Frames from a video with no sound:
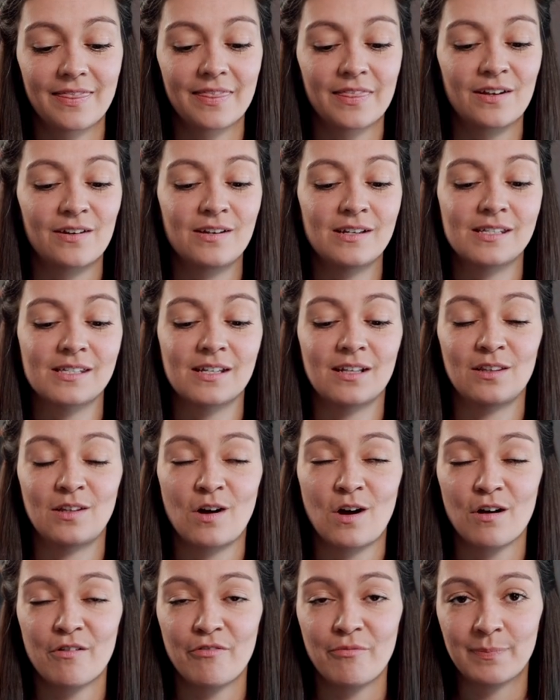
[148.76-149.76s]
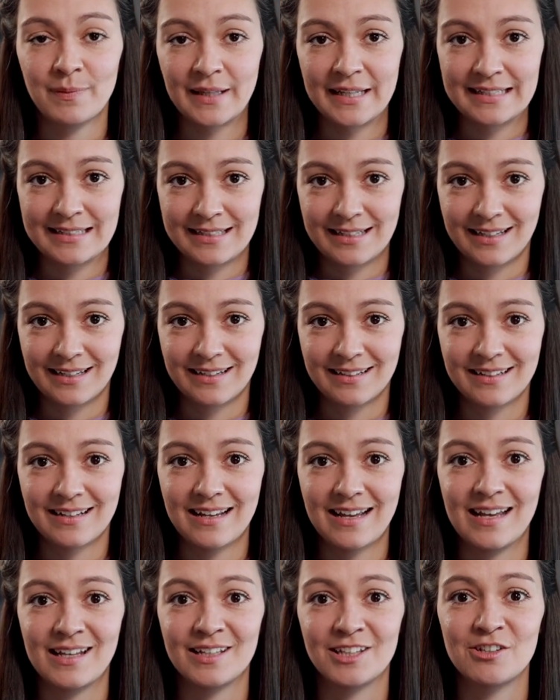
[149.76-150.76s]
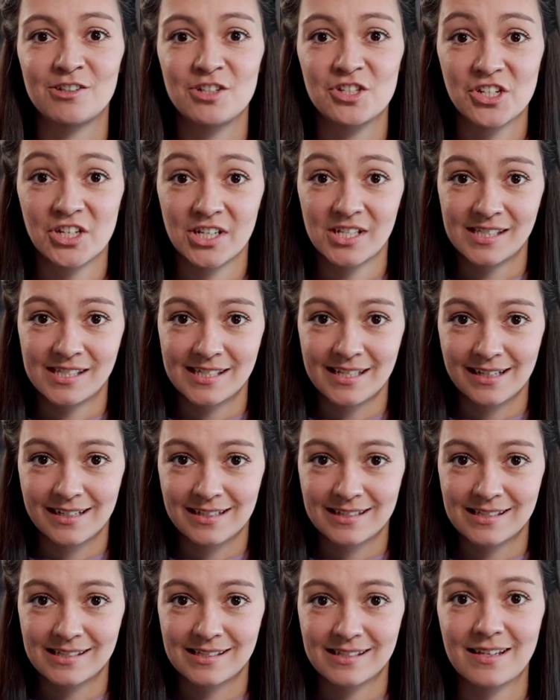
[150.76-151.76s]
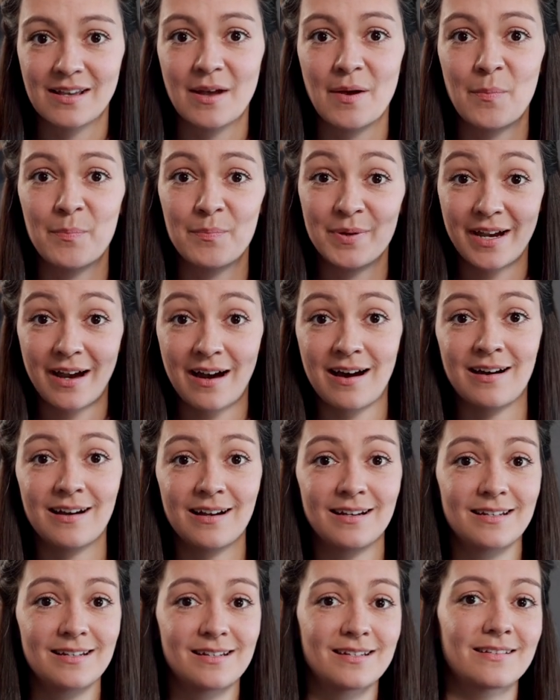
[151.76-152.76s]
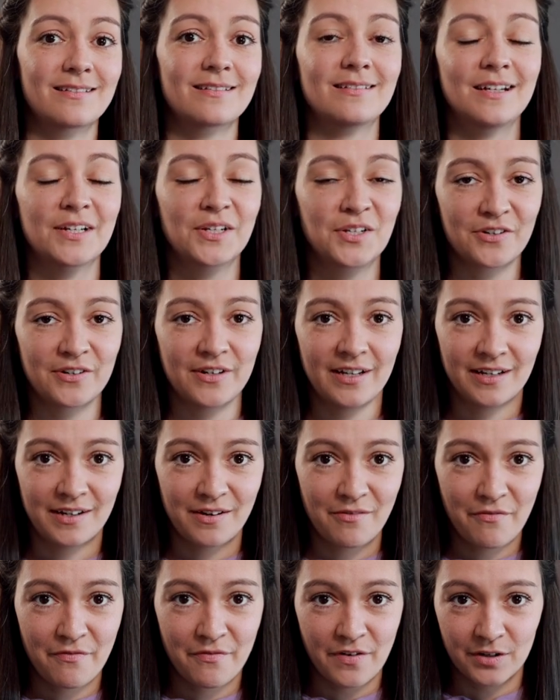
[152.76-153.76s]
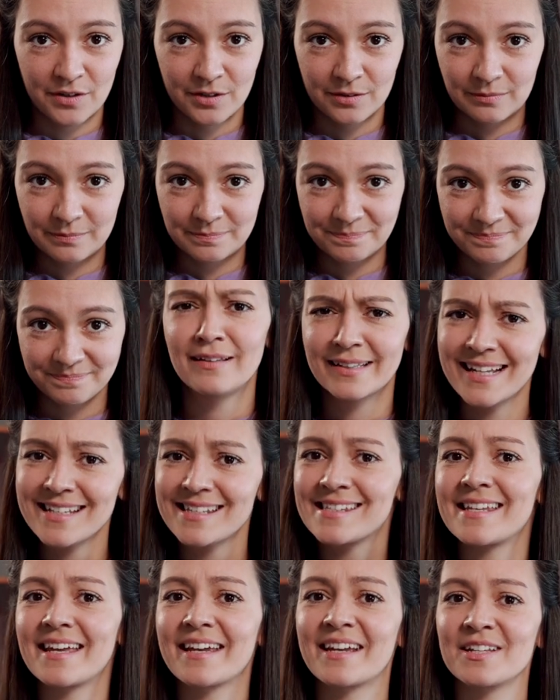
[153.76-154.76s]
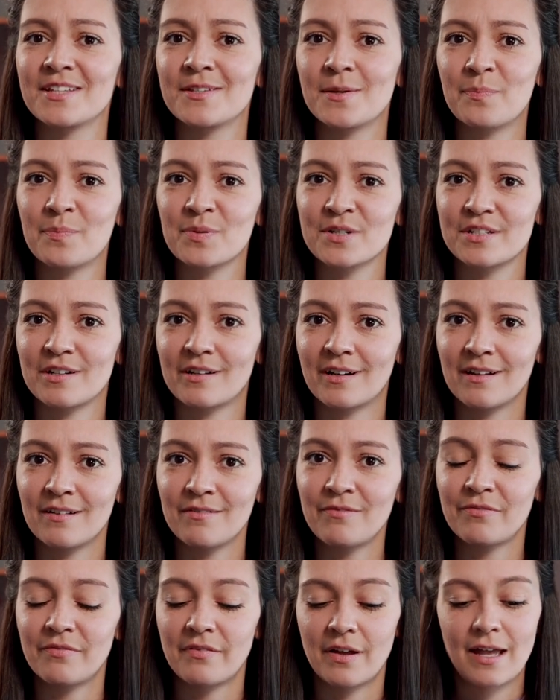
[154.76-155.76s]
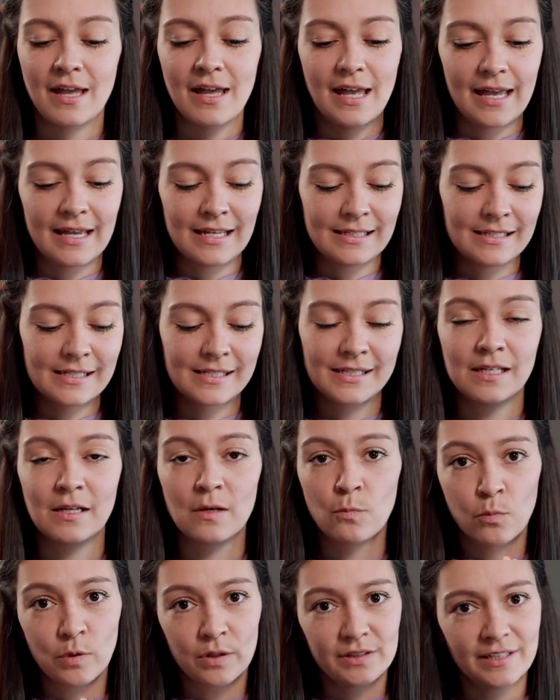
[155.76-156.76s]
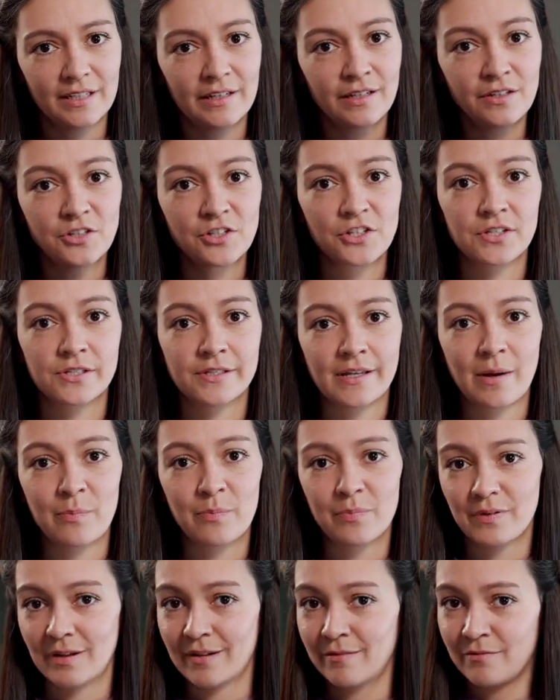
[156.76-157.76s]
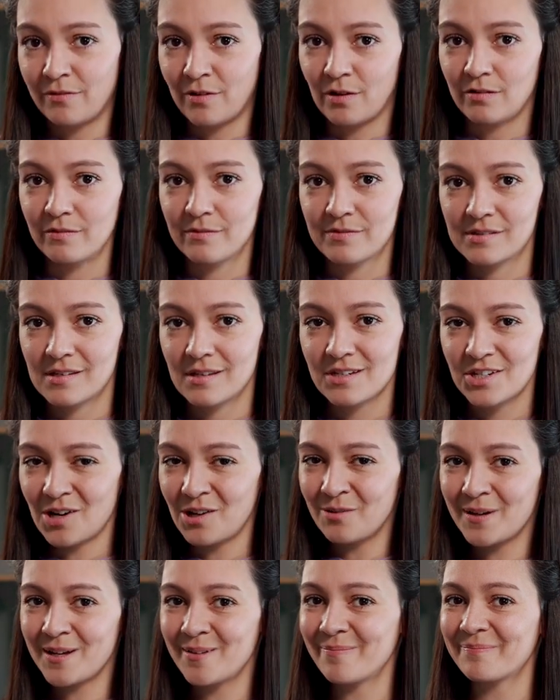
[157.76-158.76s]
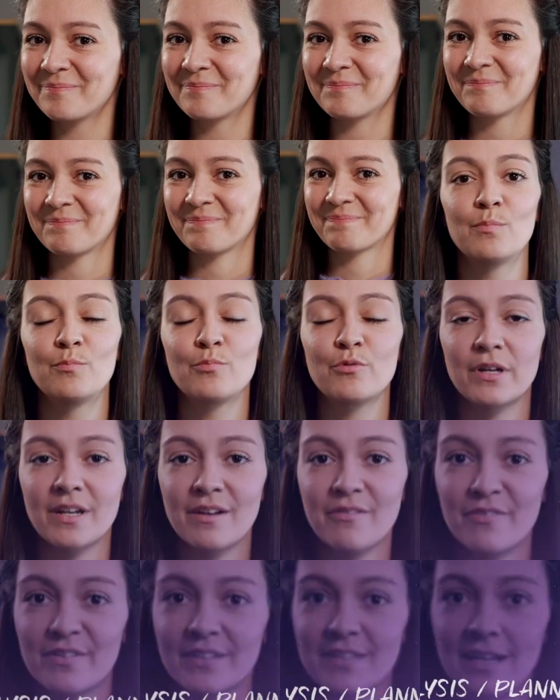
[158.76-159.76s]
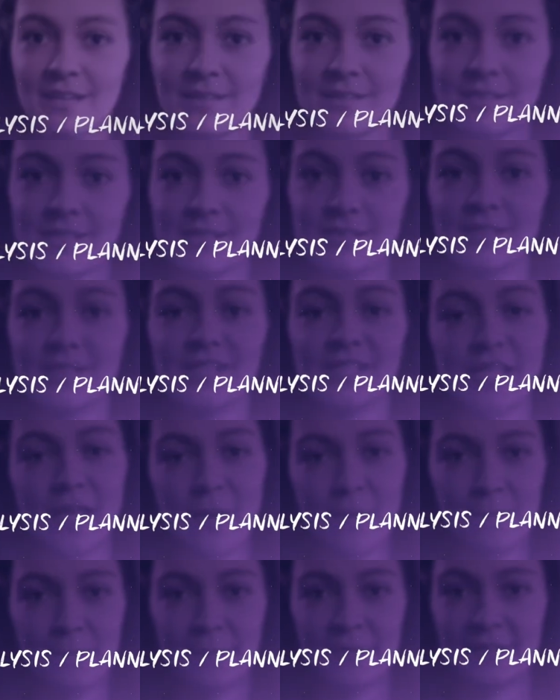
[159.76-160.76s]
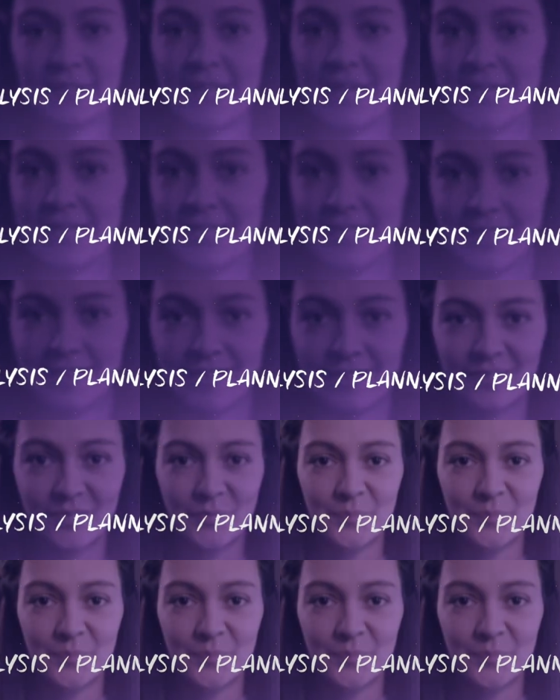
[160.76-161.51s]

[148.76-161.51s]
There is a lot of planning and logistics behind a creative photo. Let's take a deeper dive and see what each step involves, shall we? Brief analysis, planning.